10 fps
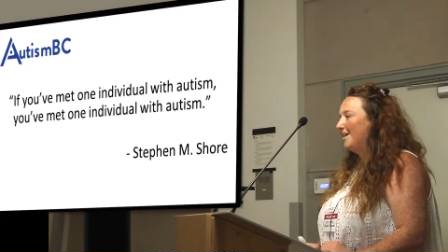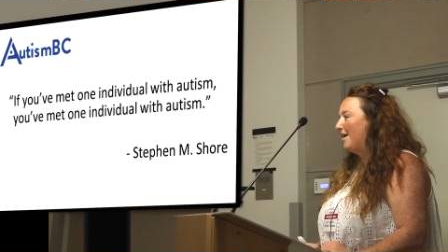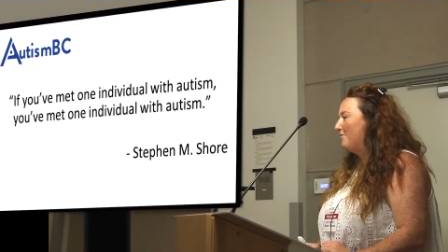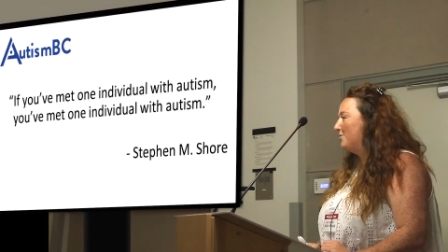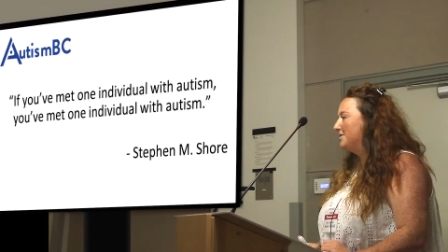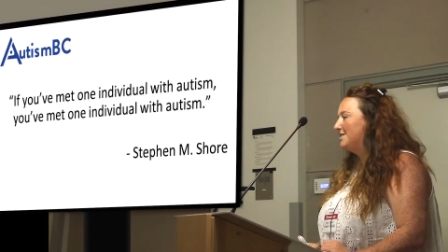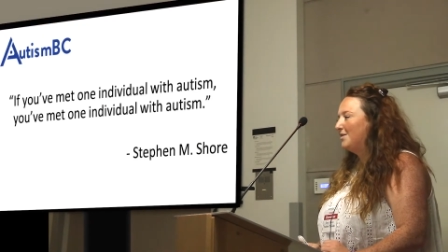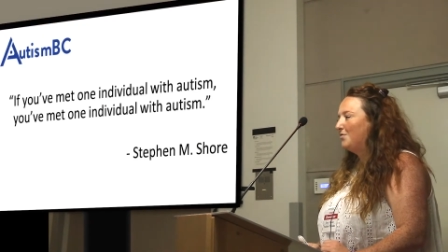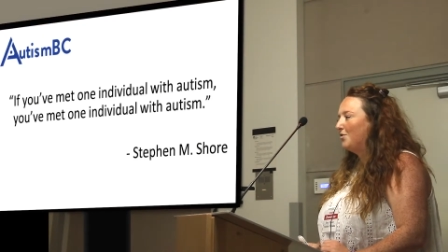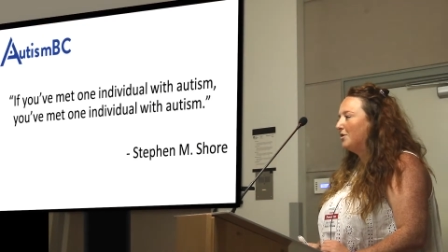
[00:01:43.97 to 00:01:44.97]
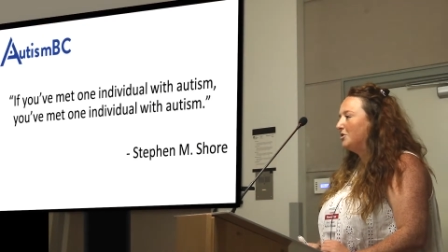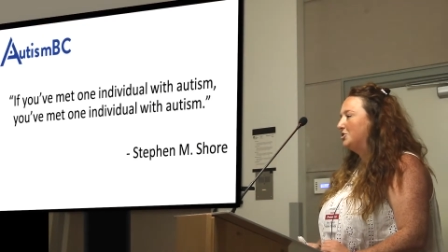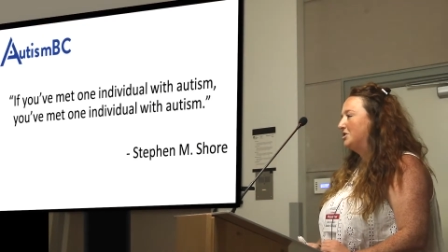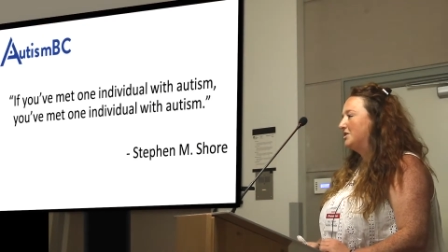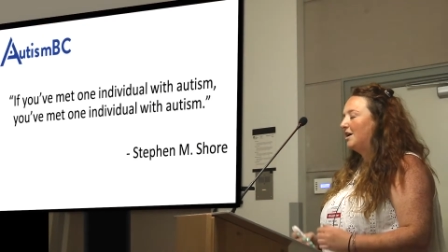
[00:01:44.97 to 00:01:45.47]
Everyone's different,
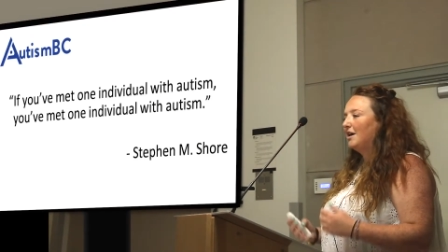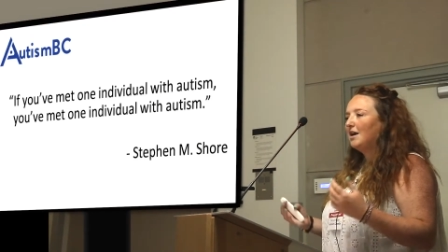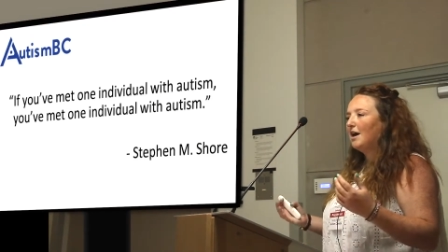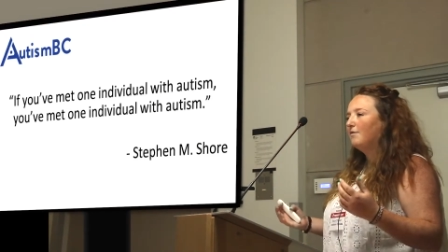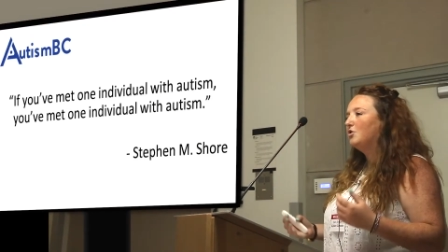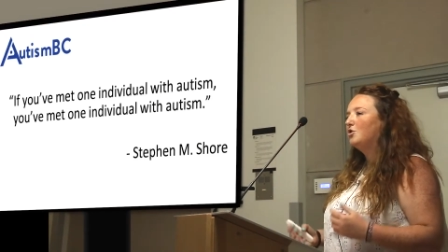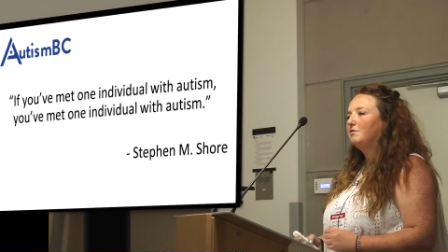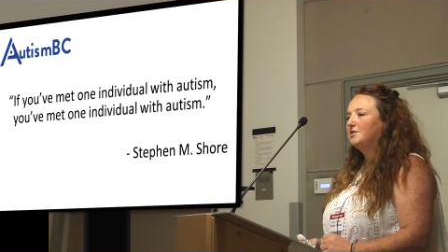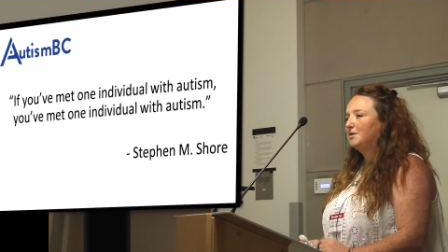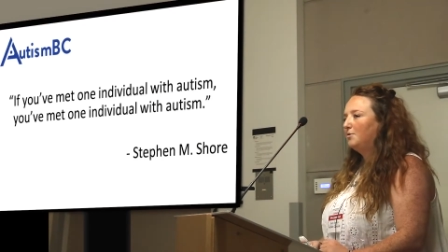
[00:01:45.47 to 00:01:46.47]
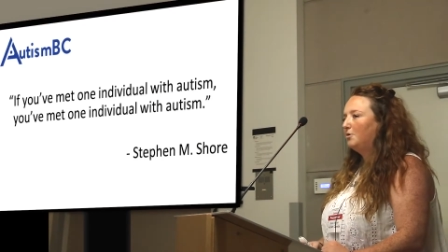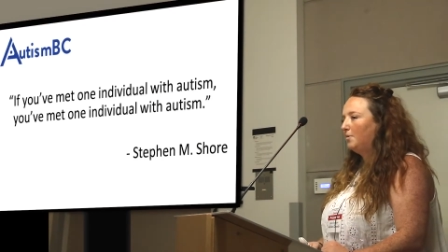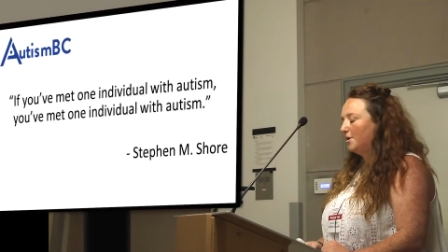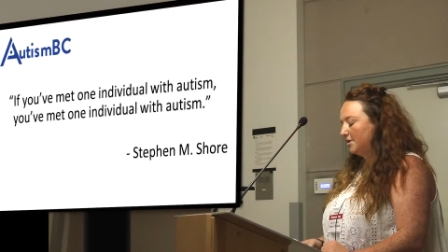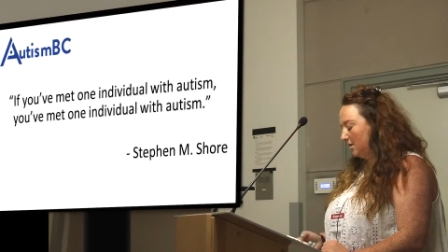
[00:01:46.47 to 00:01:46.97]
just like every
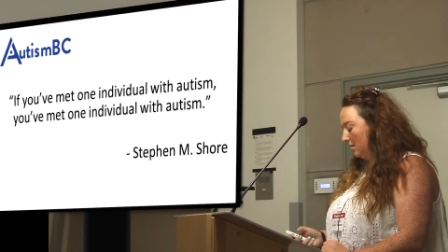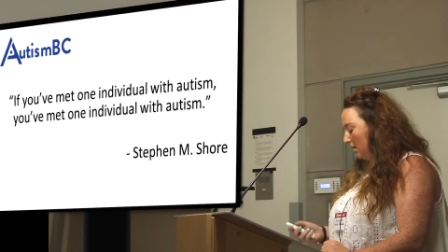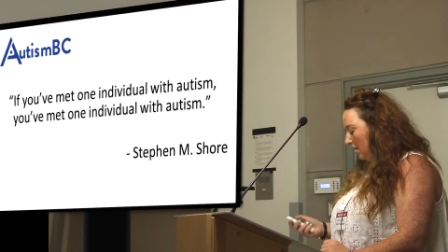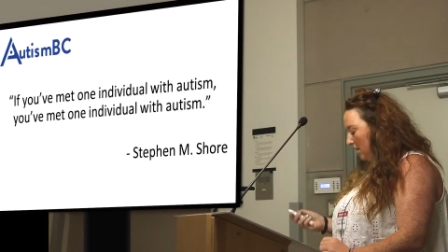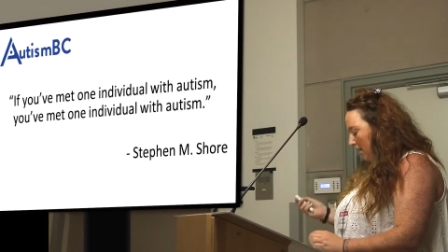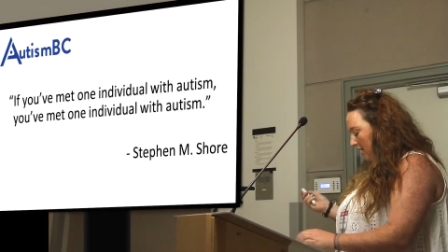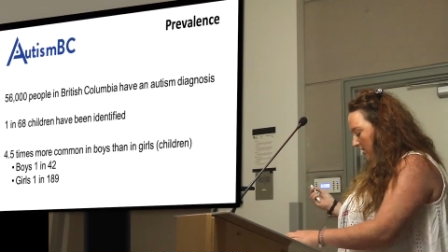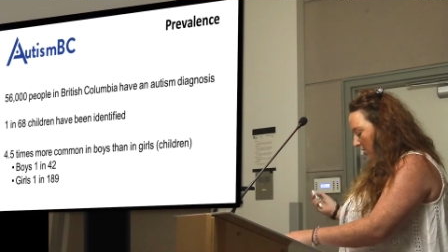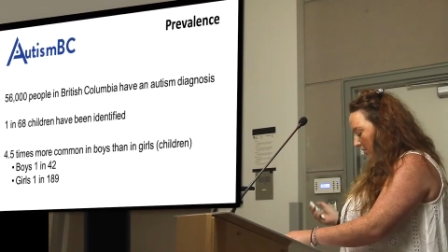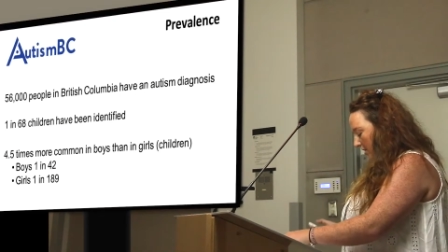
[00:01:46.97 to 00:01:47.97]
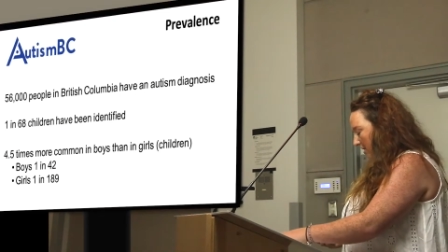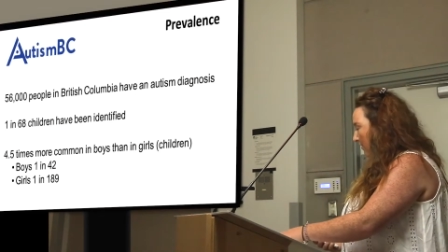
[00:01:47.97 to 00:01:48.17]
neurotypical person is totally